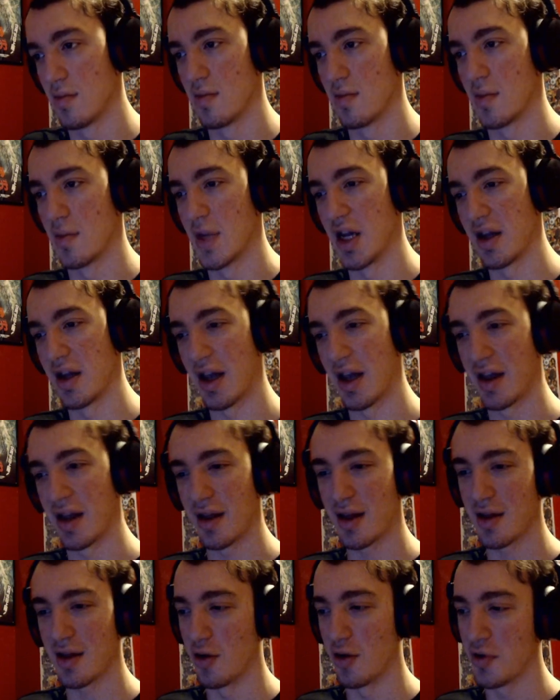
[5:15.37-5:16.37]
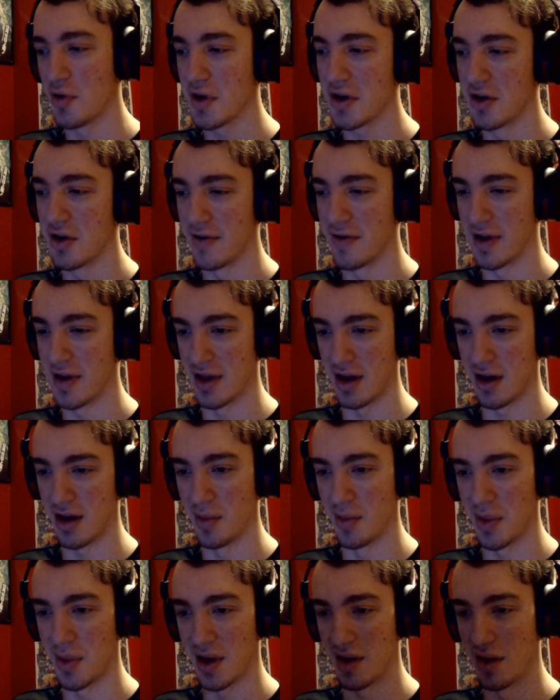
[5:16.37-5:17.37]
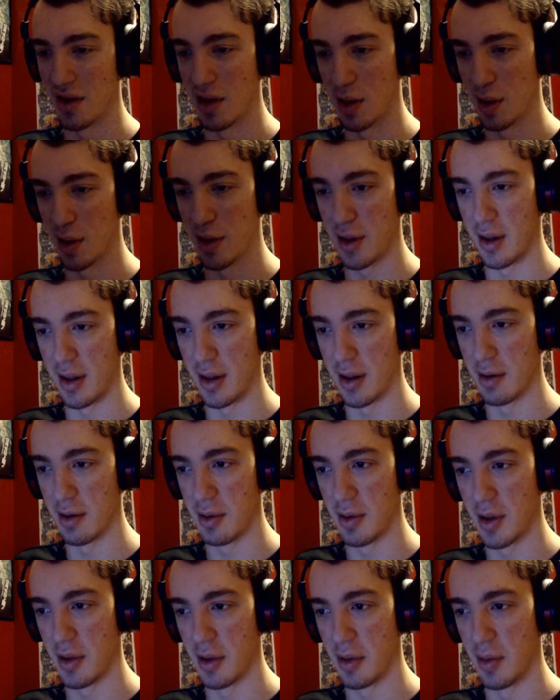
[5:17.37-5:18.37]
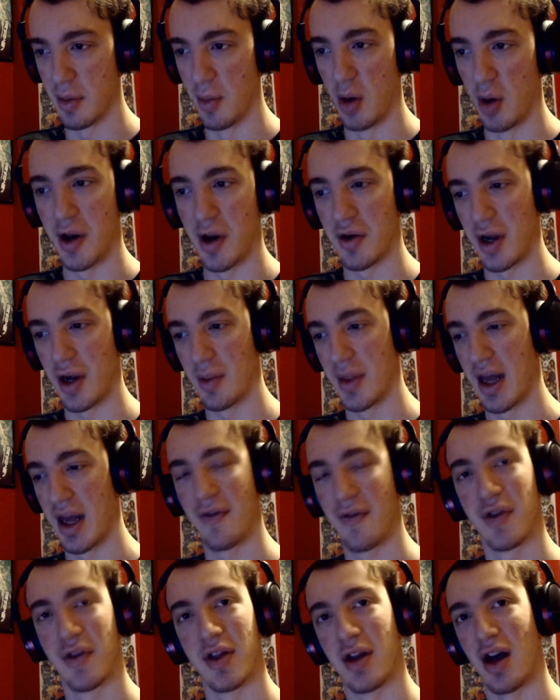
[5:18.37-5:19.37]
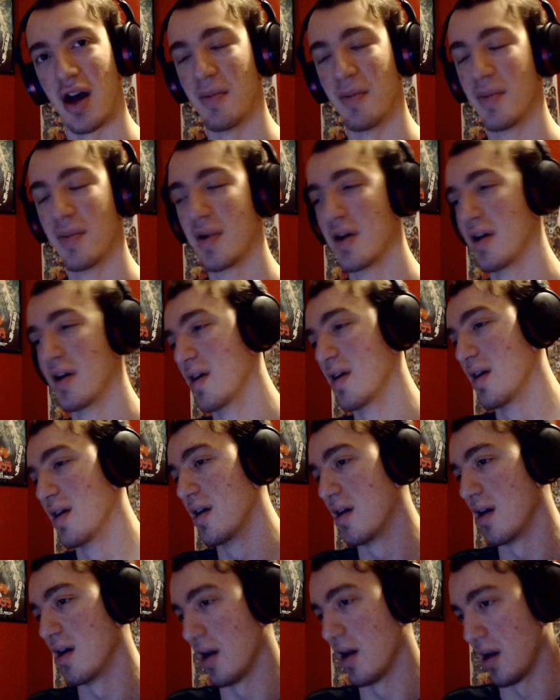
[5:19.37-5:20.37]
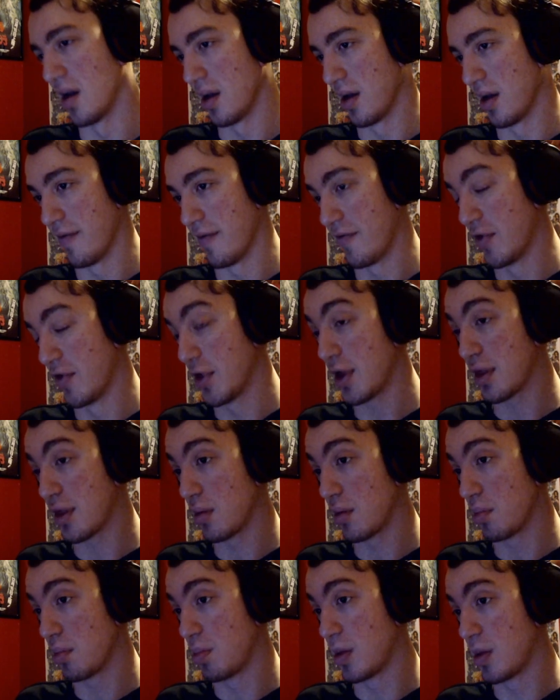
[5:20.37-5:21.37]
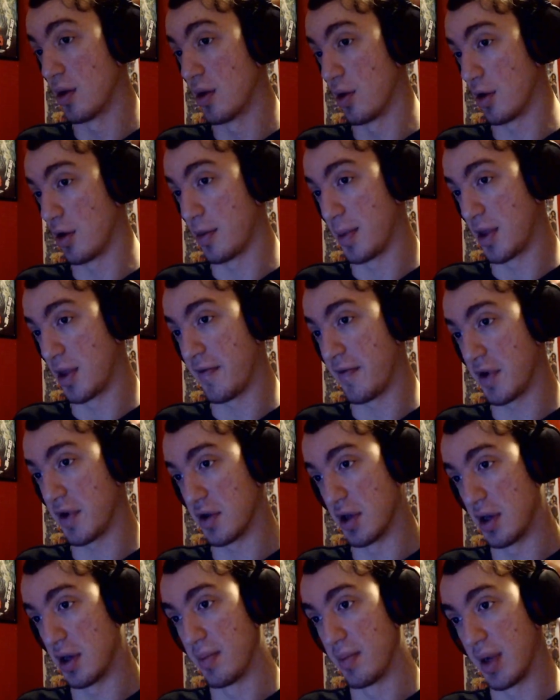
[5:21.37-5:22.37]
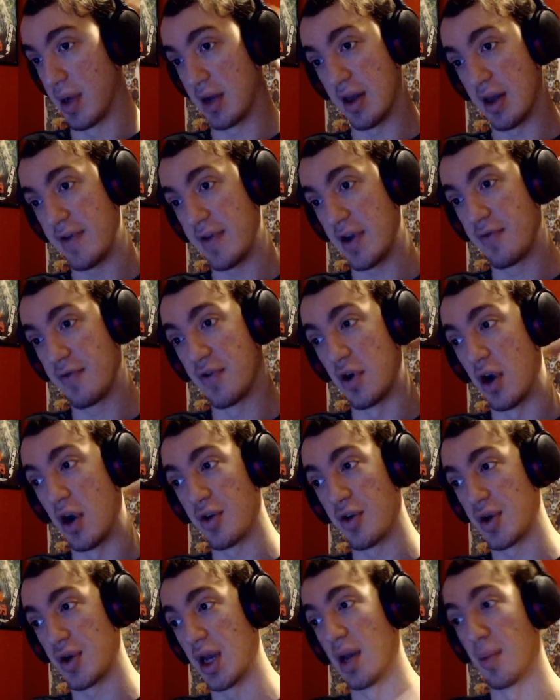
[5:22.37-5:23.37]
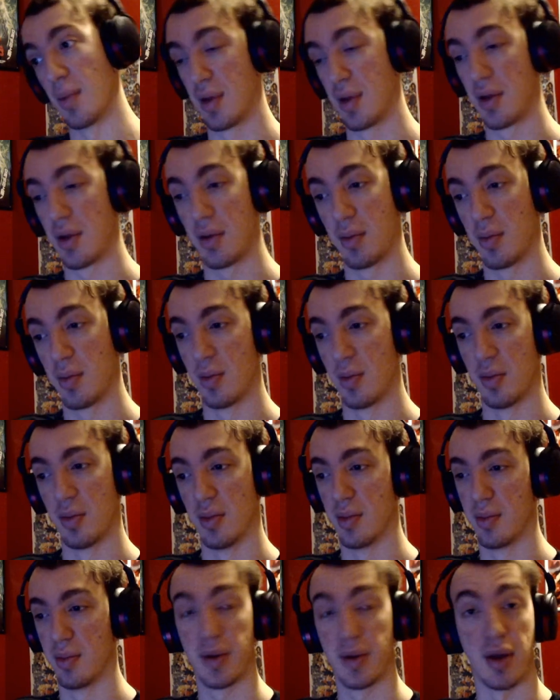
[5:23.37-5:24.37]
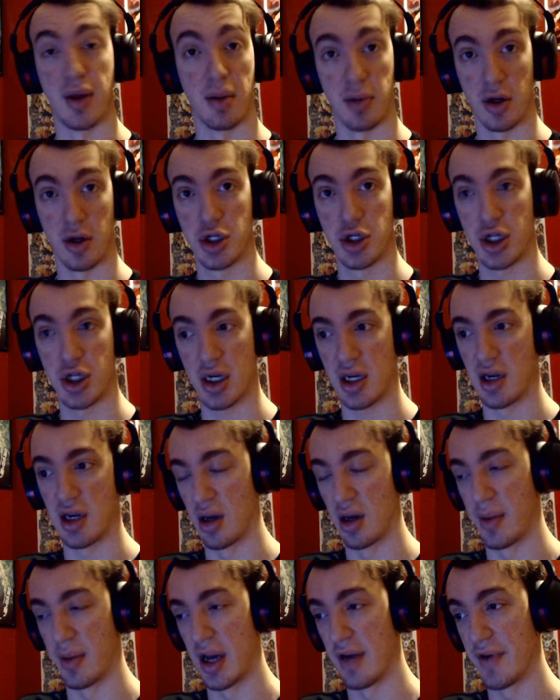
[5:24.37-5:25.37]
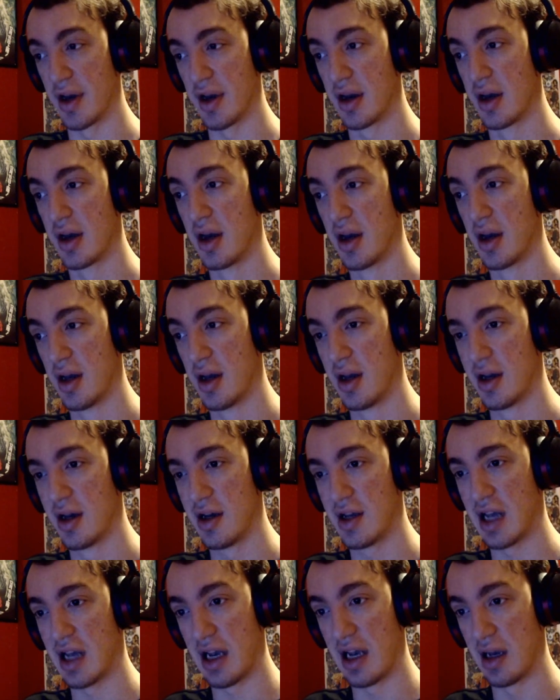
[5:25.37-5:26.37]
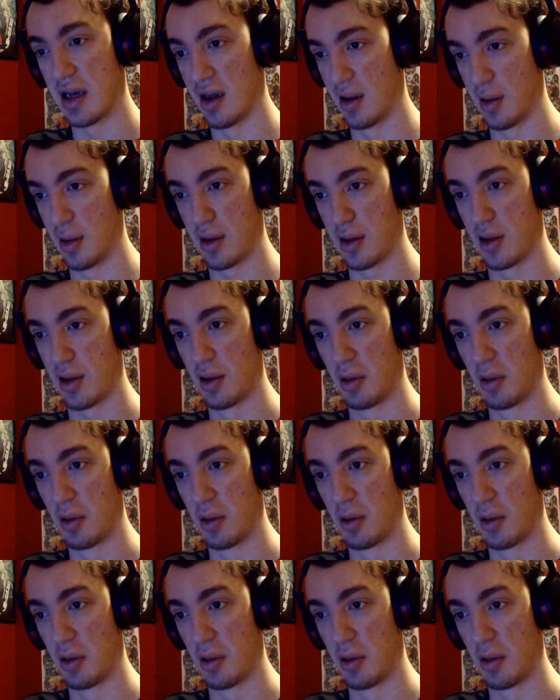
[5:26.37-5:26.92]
It's like the only good thing that comes out of these mobile games half of the time. For this series specifically, because I think for other games, some good shit can come out of it, is